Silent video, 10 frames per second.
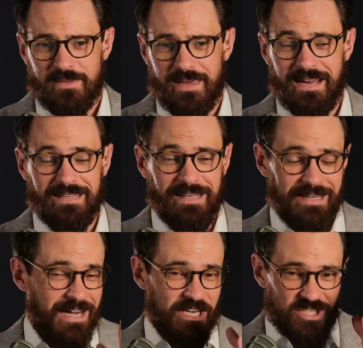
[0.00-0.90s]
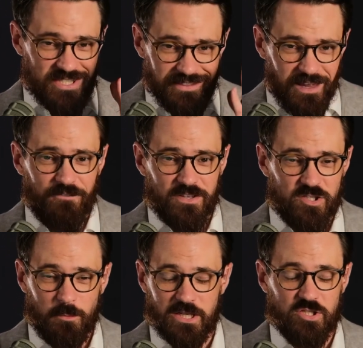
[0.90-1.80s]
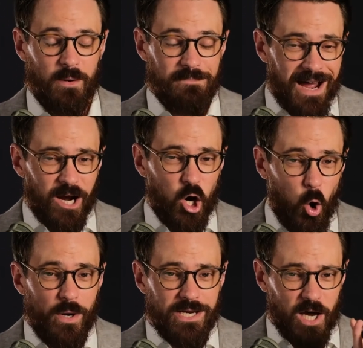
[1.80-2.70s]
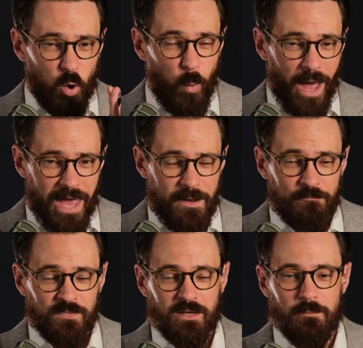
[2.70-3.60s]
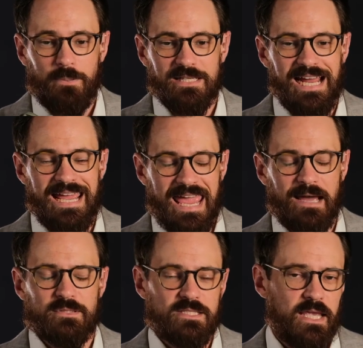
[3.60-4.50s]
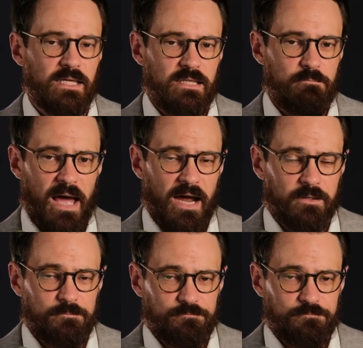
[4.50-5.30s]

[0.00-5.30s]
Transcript: And I just love this so much. So I'm not going away, but I am scaling back